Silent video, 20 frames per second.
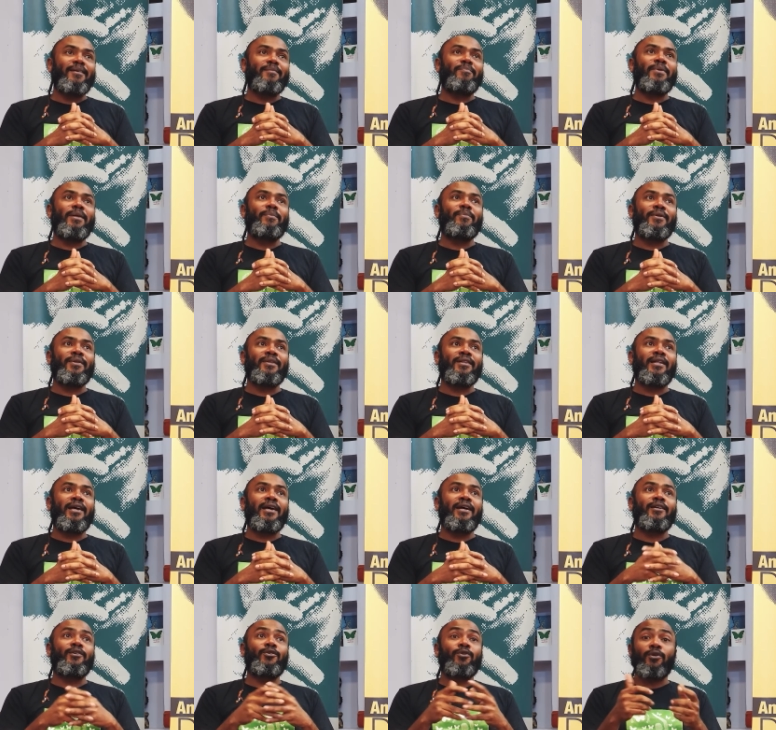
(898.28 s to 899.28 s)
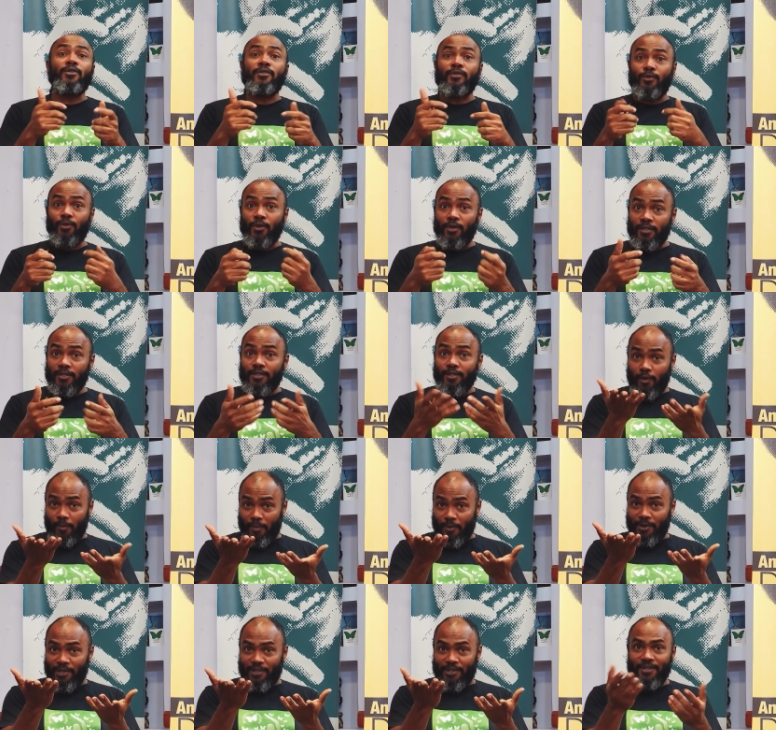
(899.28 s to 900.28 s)
people, drones
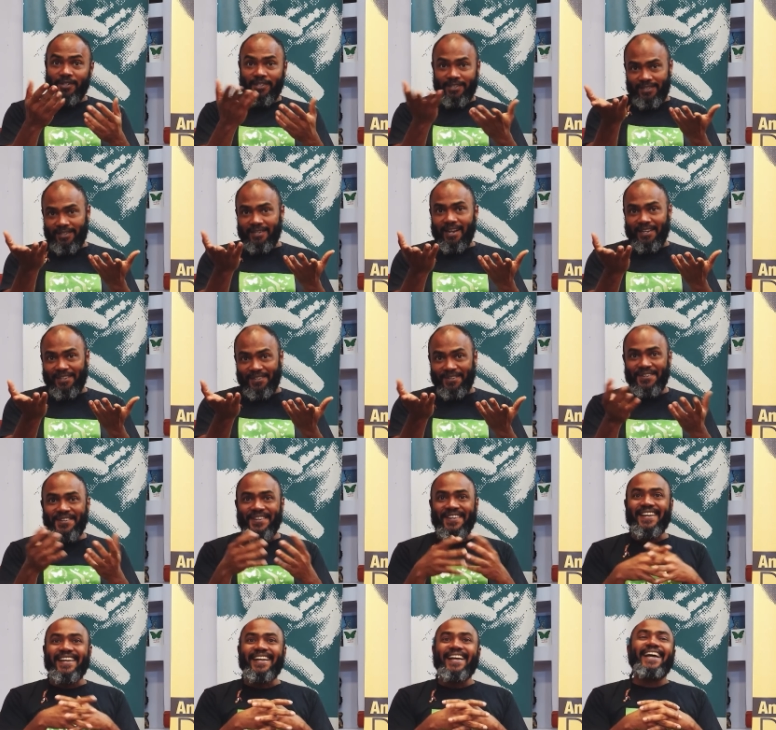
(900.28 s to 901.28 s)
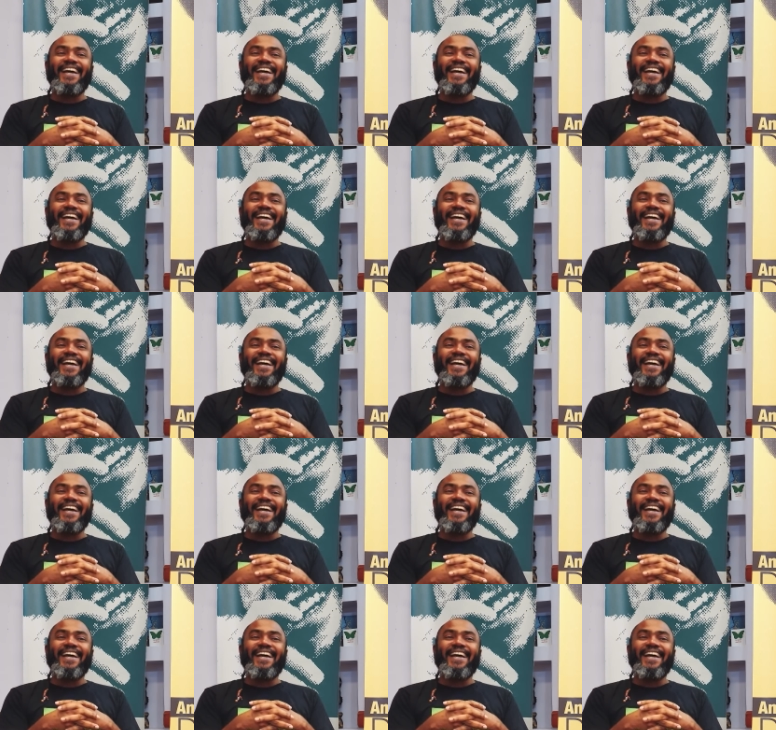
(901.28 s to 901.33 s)
operators like you,